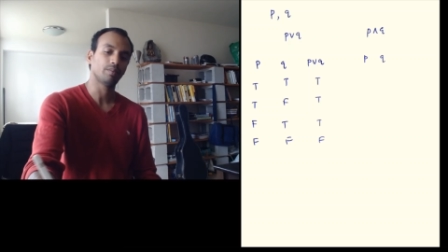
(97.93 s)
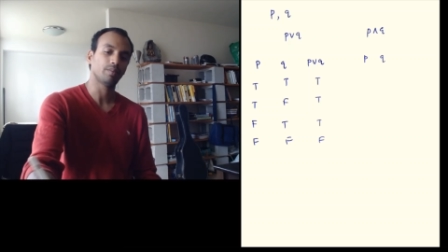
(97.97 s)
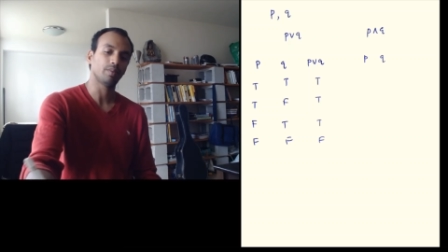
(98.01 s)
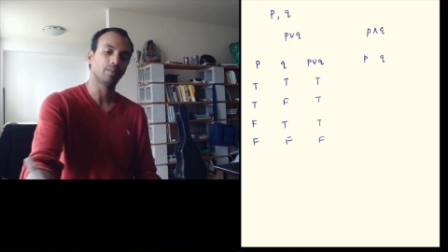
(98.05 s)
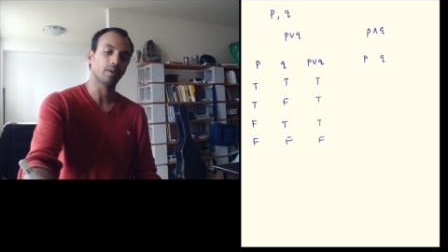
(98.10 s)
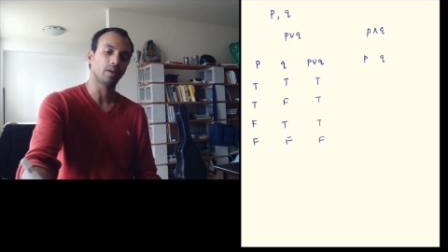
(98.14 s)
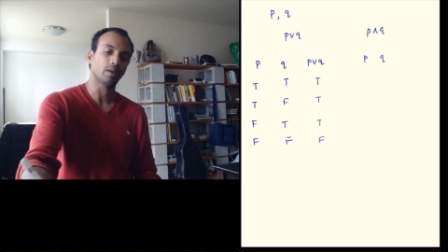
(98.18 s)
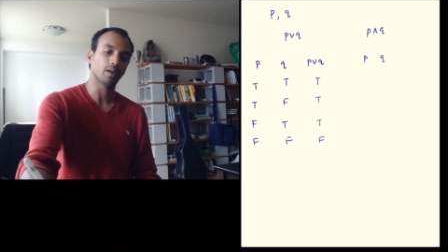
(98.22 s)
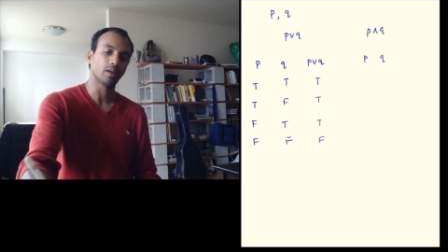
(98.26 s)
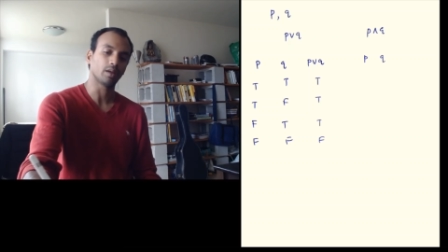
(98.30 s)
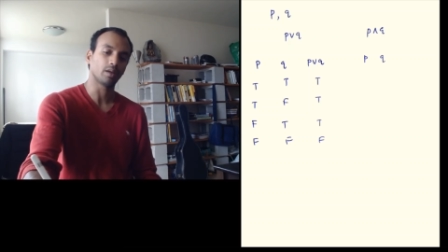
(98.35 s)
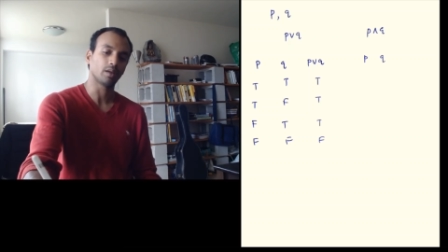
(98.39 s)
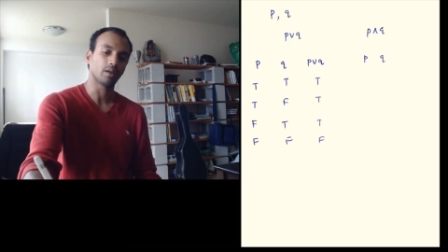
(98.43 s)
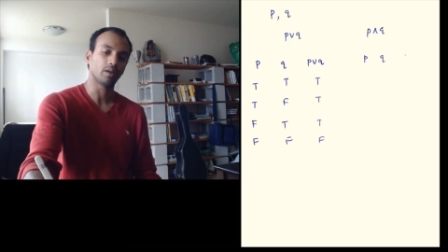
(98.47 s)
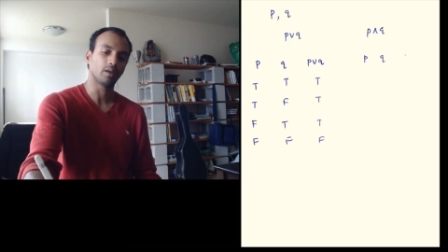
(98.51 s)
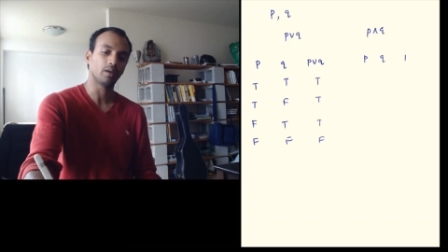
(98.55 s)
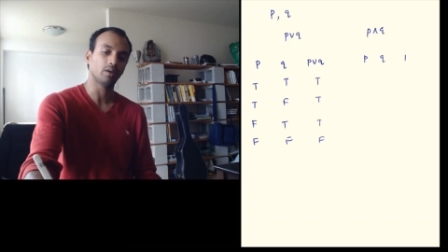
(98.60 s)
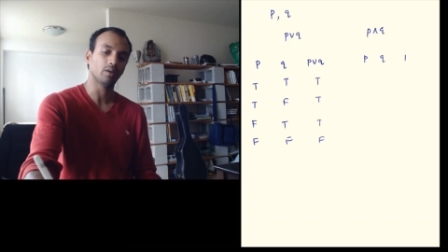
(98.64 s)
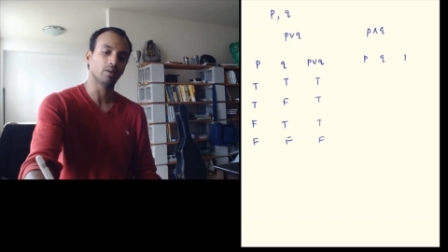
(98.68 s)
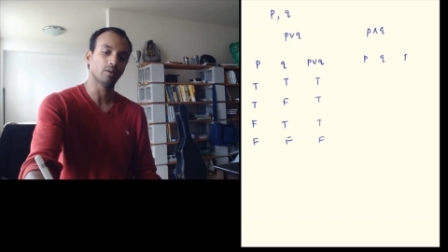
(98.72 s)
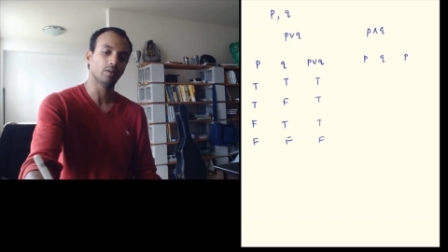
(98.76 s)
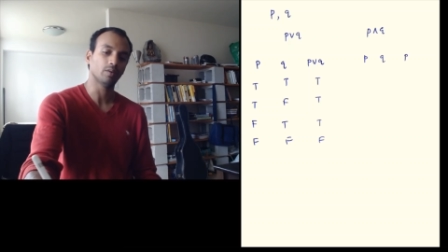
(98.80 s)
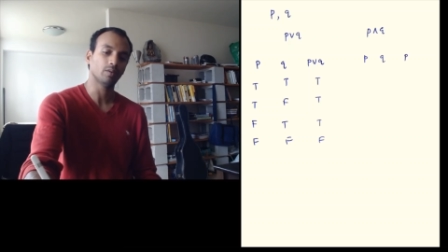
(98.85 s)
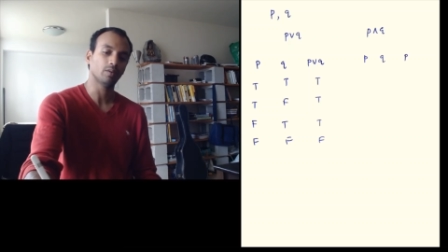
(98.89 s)
p and
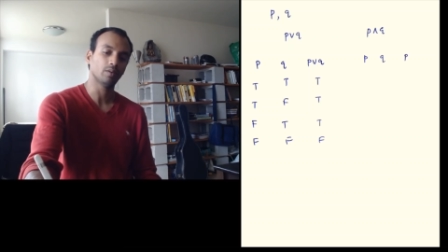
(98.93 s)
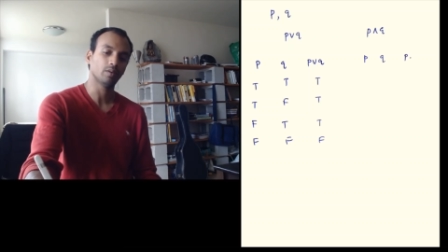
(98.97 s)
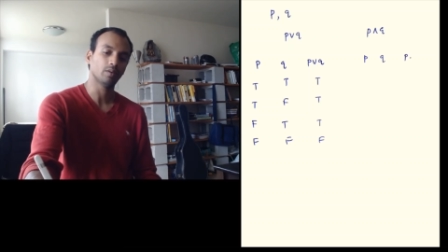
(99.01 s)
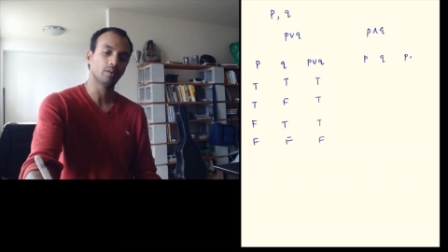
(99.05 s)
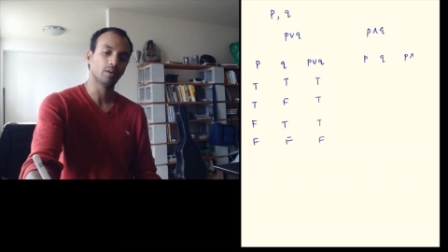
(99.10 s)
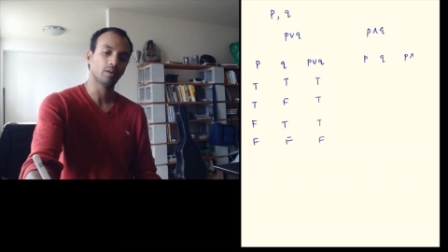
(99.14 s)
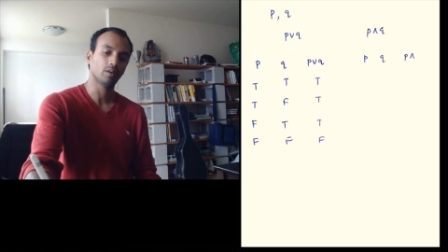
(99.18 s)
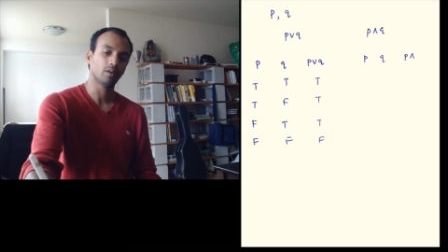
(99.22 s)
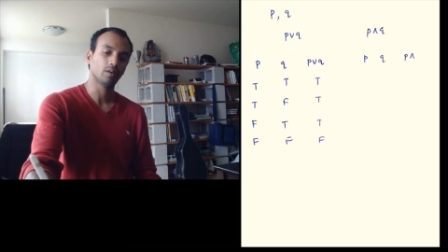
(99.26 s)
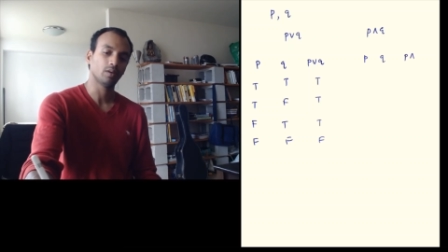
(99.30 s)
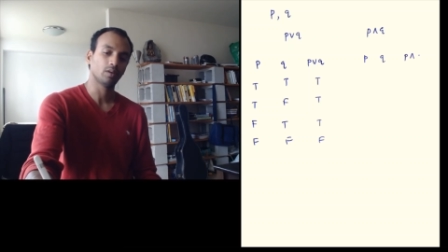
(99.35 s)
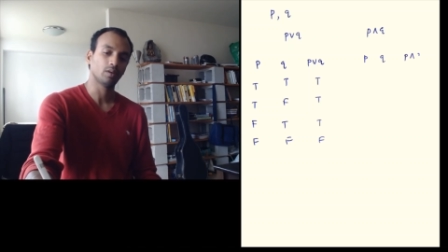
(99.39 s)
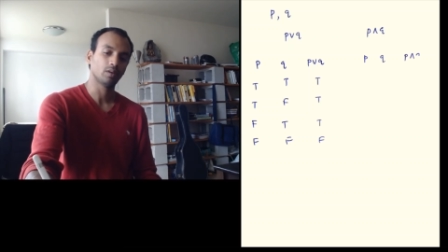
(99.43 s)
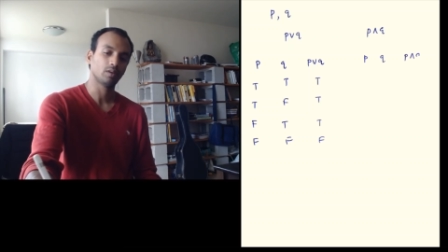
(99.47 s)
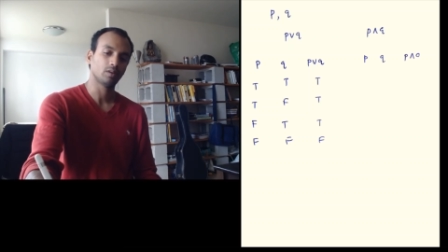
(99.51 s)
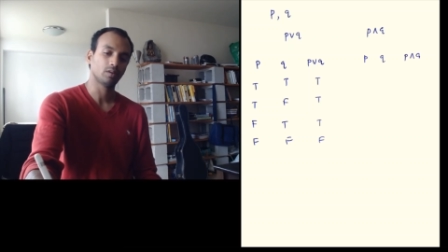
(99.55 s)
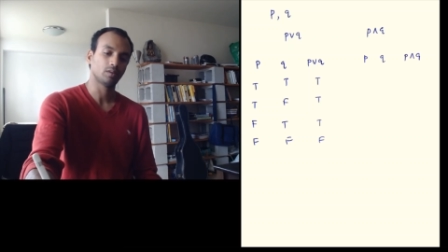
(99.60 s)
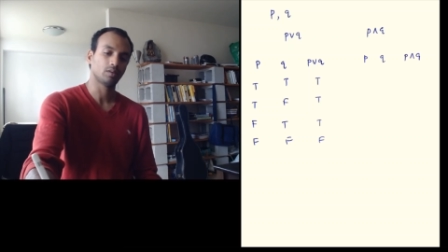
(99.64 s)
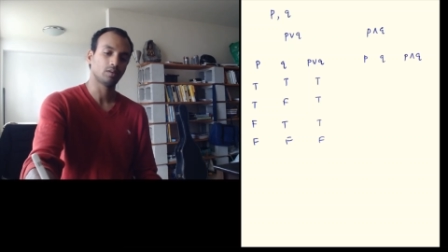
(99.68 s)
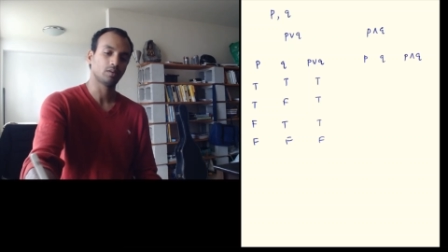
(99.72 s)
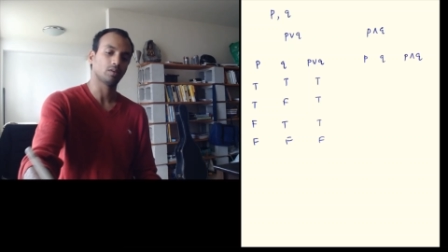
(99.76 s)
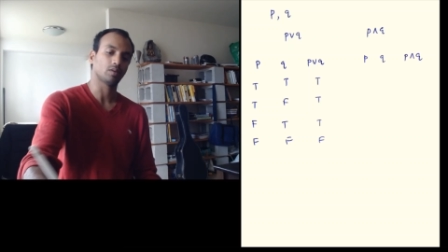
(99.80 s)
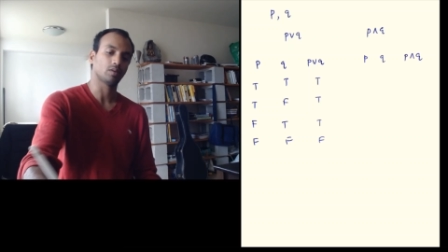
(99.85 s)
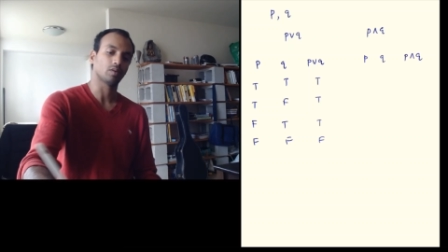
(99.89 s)
q
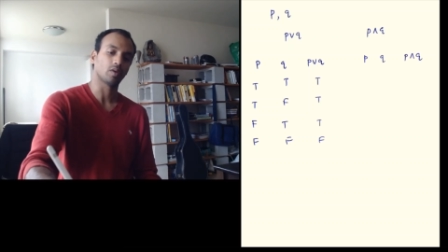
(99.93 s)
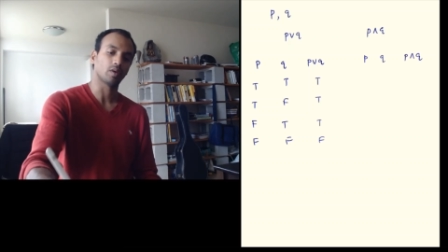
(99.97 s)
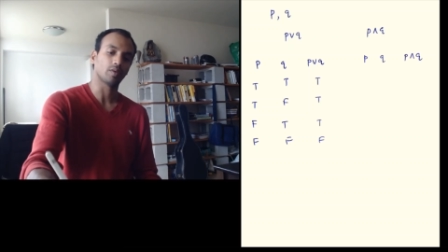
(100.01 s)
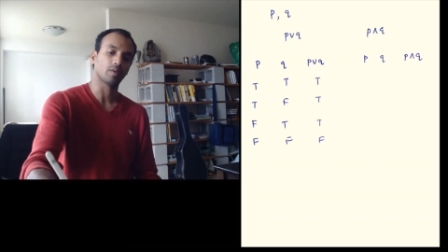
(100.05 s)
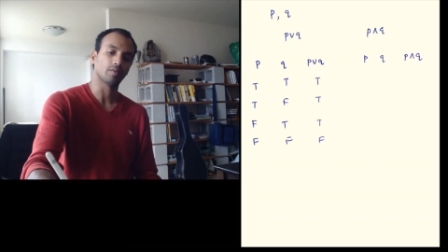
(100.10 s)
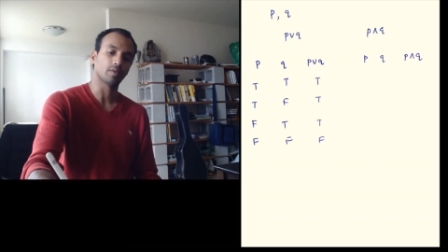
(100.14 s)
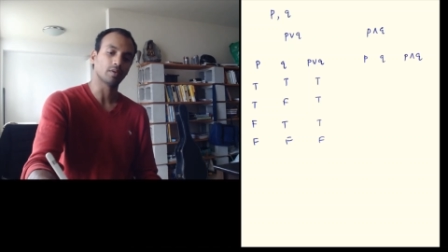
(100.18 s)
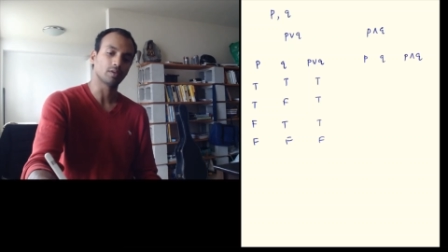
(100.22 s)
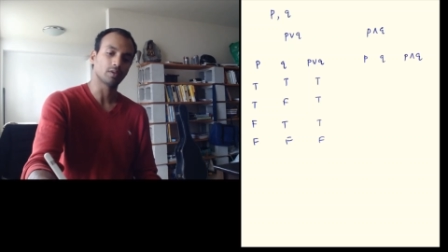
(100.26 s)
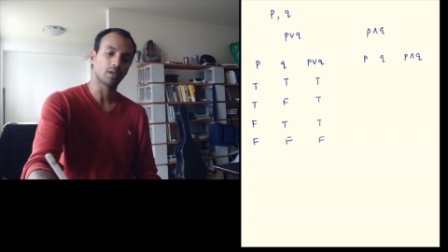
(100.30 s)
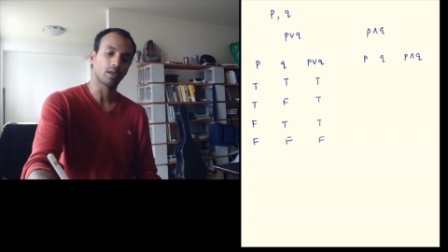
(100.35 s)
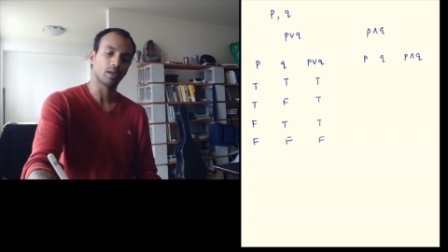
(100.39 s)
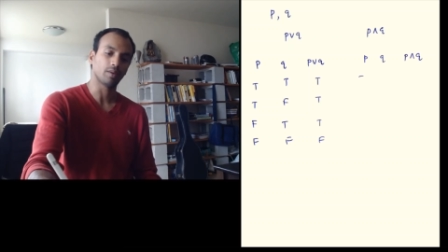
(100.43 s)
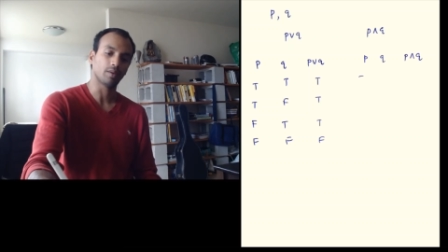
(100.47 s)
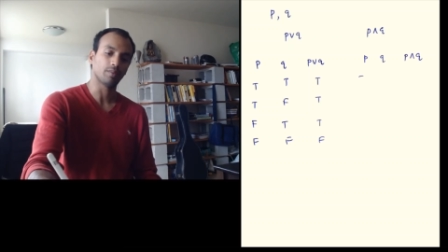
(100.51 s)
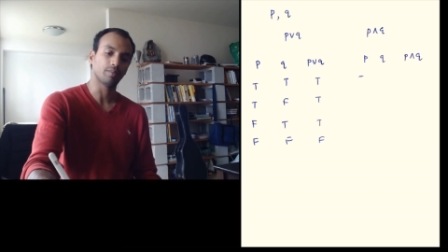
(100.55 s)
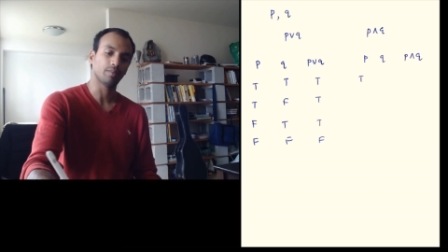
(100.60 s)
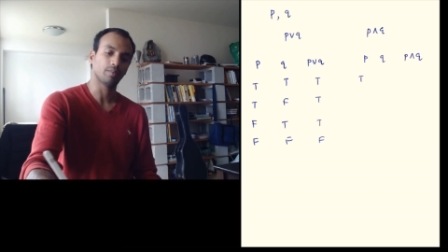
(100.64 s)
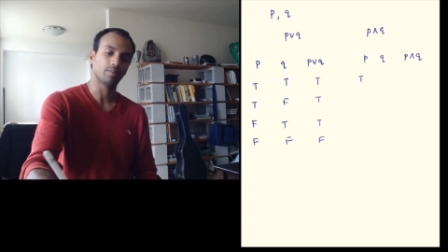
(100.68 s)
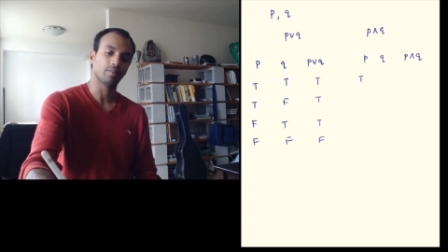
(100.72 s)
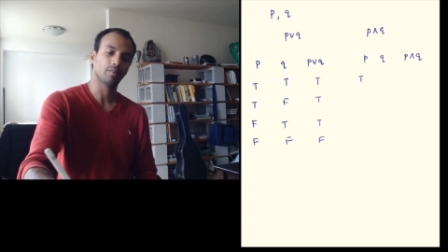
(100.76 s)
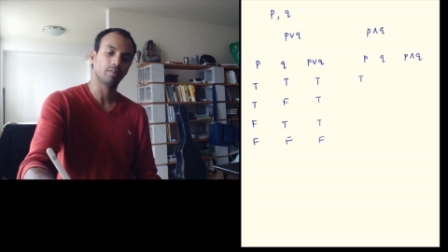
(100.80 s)
so we have the same